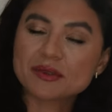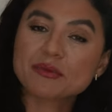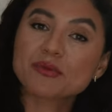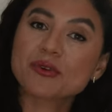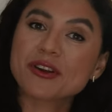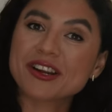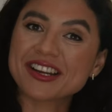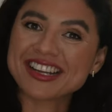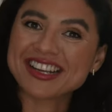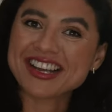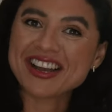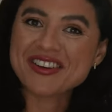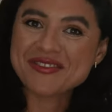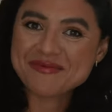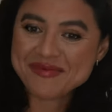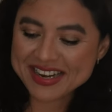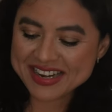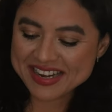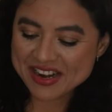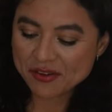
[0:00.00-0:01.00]
I'm working
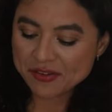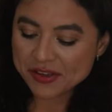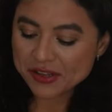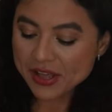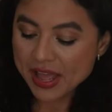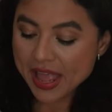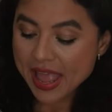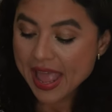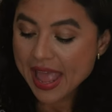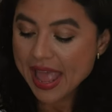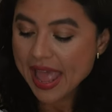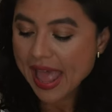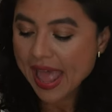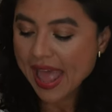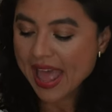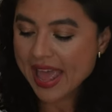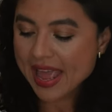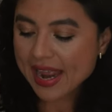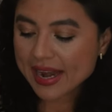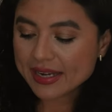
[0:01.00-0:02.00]
on my novel,
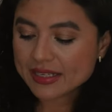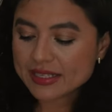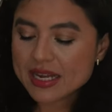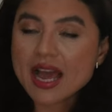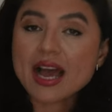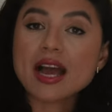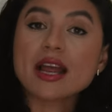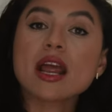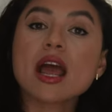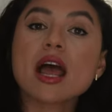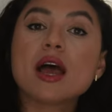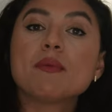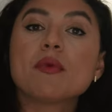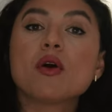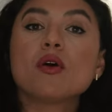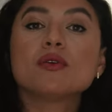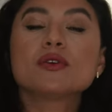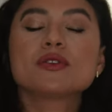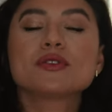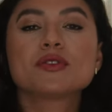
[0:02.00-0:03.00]
and I am
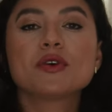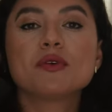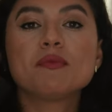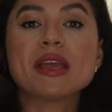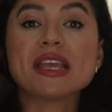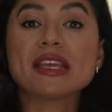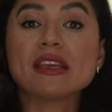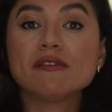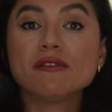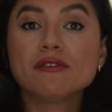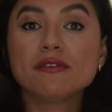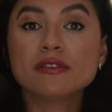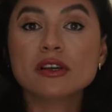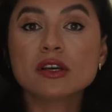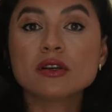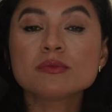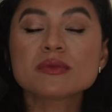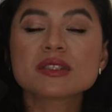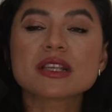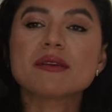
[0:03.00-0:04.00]
also making
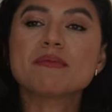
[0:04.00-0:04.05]
films.